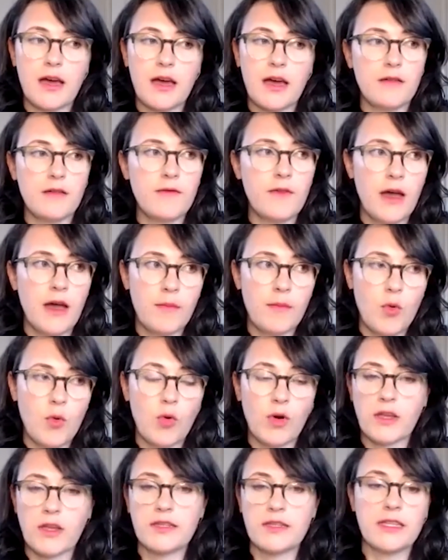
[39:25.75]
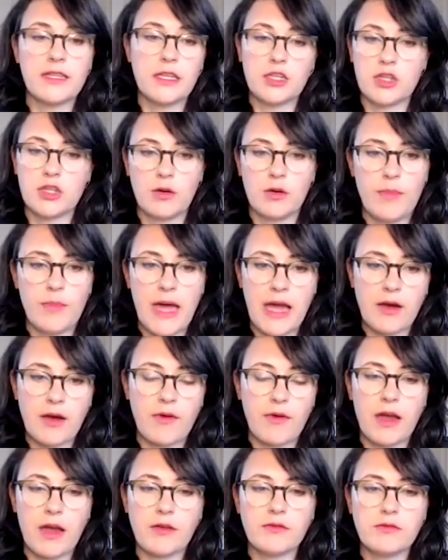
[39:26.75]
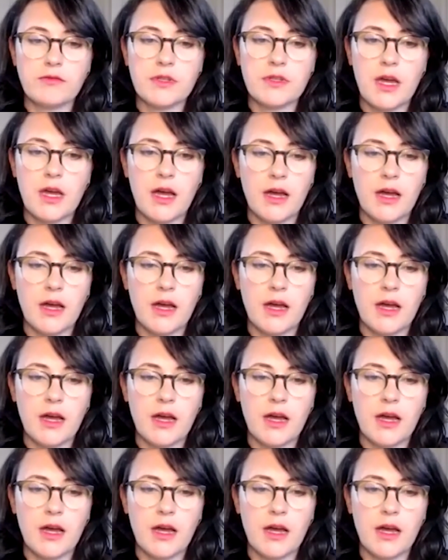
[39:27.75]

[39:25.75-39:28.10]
of organizational background,